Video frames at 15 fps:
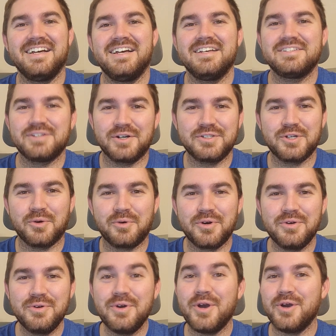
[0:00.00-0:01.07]

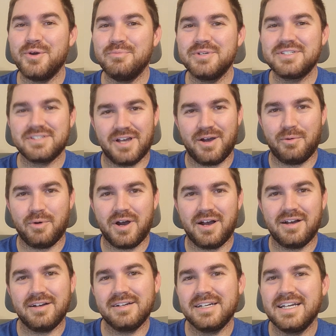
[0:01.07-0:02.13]
Satoru
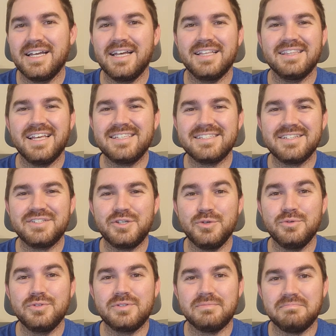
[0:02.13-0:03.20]
Umezawa lets us
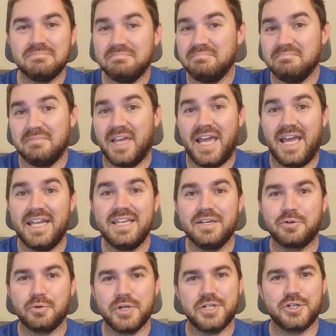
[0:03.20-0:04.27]
use any
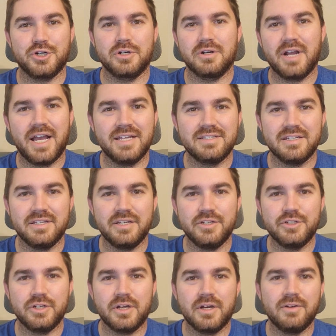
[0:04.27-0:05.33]
creature as a
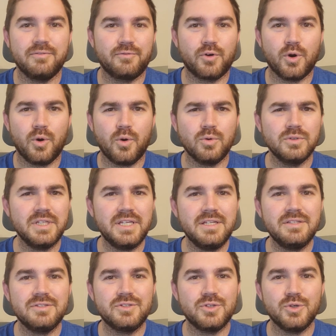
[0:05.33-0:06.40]
ninja for
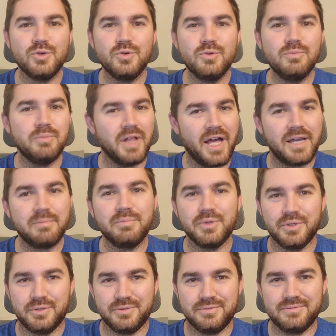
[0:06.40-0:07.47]
only two black
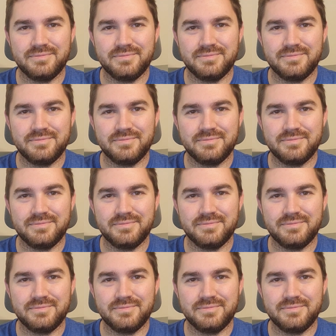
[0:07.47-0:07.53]
blue.